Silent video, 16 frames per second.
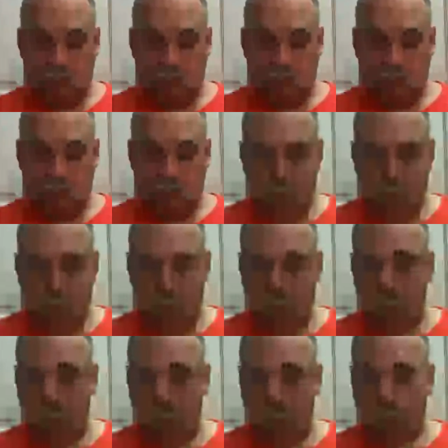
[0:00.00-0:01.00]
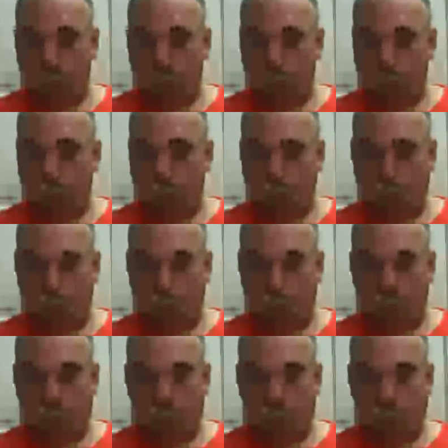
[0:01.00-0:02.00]
this one. Yeah, looks like this one.
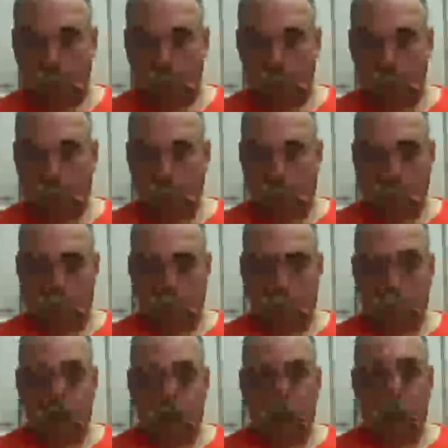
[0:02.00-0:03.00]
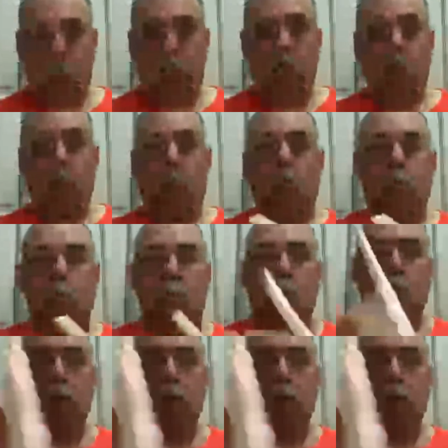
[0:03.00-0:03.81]
It goes in like so, I guess.